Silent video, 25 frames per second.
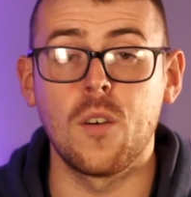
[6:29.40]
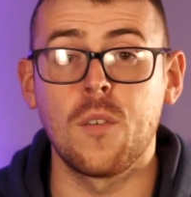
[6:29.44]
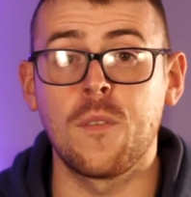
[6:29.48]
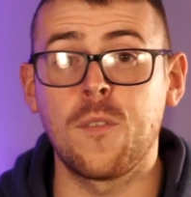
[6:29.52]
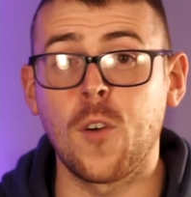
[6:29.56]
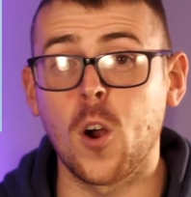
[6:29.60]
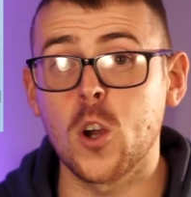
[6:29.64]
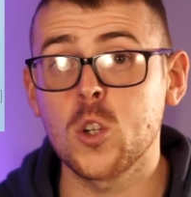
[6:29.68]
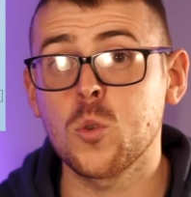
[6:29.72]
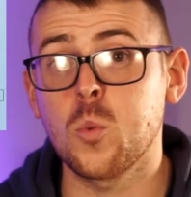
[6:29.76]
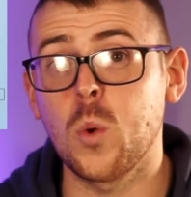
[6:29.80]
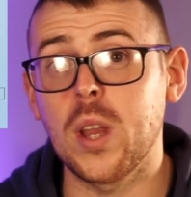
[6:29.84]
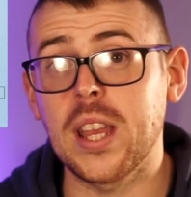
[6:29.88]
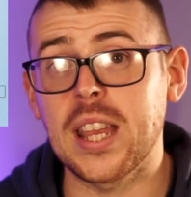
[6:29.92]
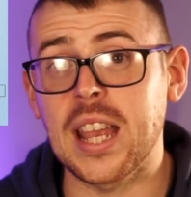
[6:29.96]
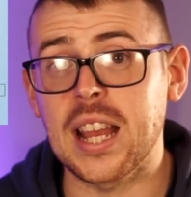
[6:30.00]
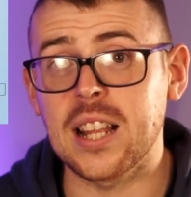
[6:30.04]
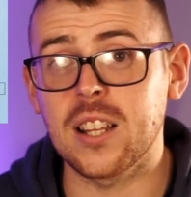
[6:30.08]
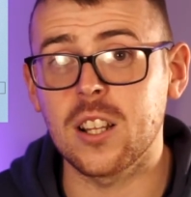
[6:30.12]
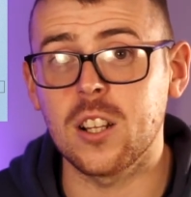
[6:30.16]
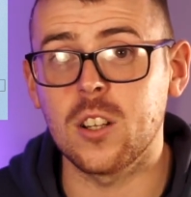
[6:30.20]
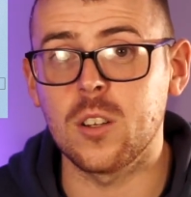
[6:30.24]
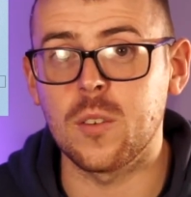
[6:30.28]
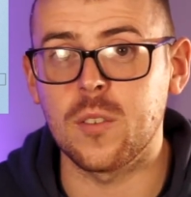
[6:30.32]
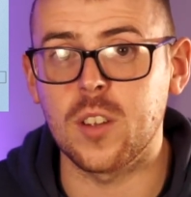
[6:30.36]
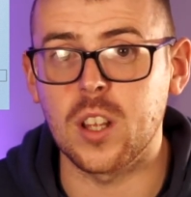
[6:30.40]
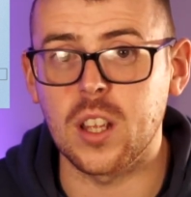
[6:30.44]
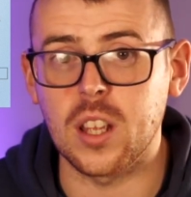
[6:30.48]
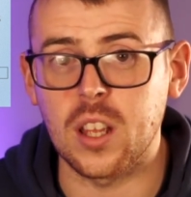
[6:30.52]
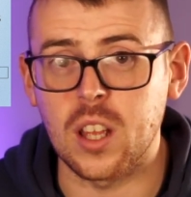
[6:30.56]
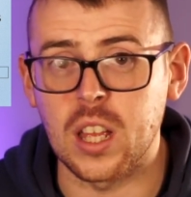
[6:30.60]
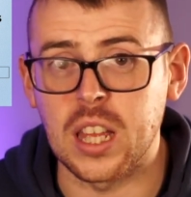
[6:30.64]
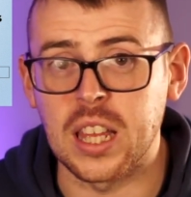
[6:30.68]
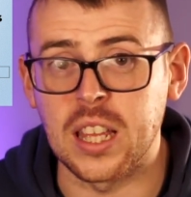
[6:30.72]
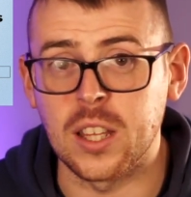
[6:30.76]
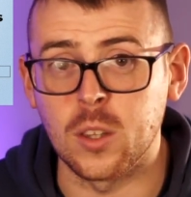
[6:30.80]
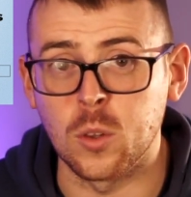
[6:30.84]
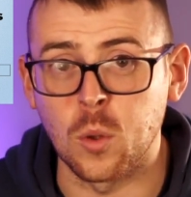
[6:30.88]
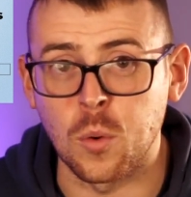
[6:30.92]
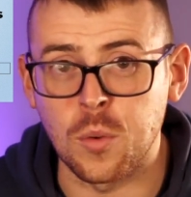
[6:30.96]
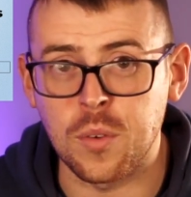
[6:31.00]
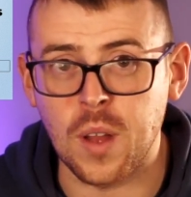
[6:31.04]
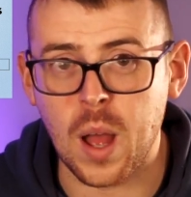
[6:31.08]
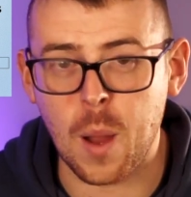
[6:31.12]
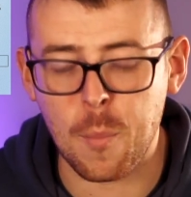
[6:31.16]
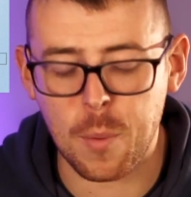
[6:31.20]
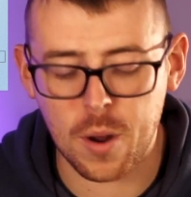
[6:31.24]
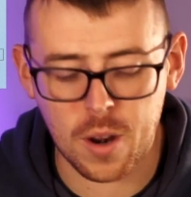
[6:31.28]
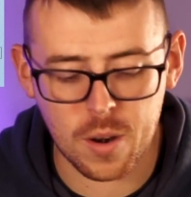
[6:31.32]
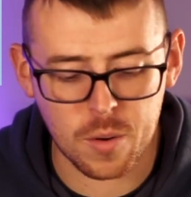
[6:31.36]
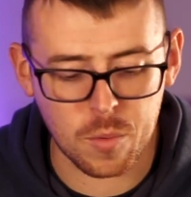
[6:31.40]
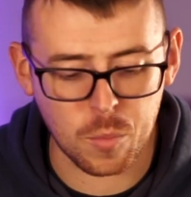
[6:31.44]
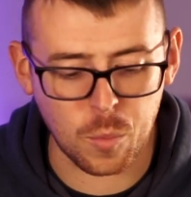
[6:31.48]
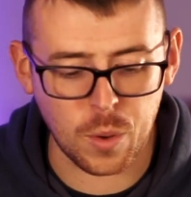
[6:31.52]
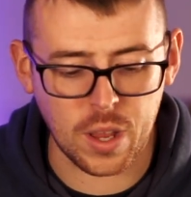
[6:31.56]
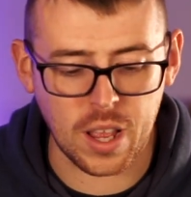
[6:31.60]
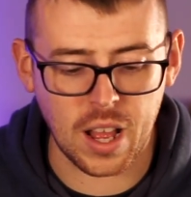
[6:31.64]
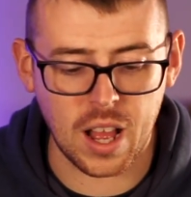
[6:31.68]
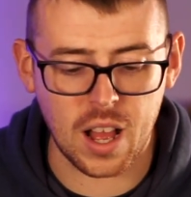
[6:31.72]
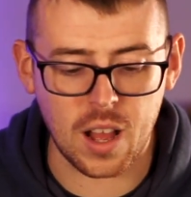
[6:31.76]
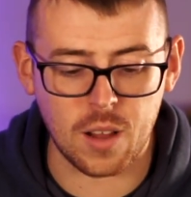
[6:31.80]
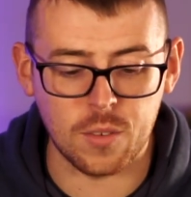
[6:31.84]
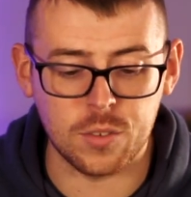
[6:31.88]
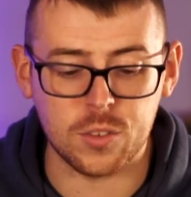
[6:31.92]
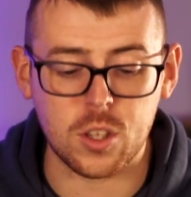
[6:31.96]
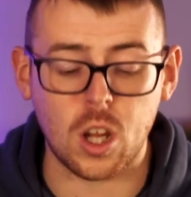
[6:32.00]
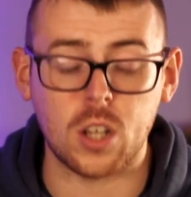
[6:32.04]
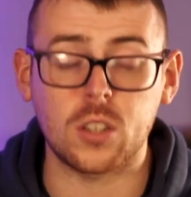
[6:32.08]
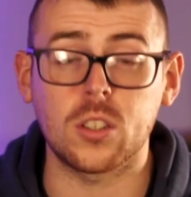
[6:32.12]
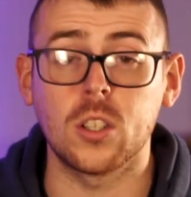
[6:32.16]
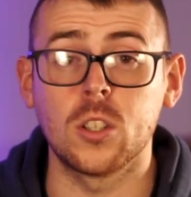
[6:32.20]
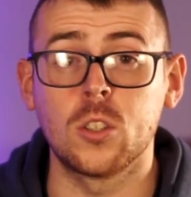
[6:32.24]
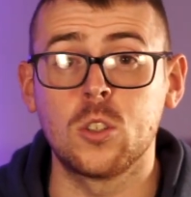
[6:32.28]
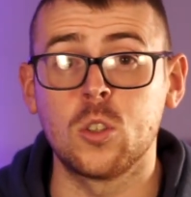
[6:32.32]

First weekend in November, we have Dr.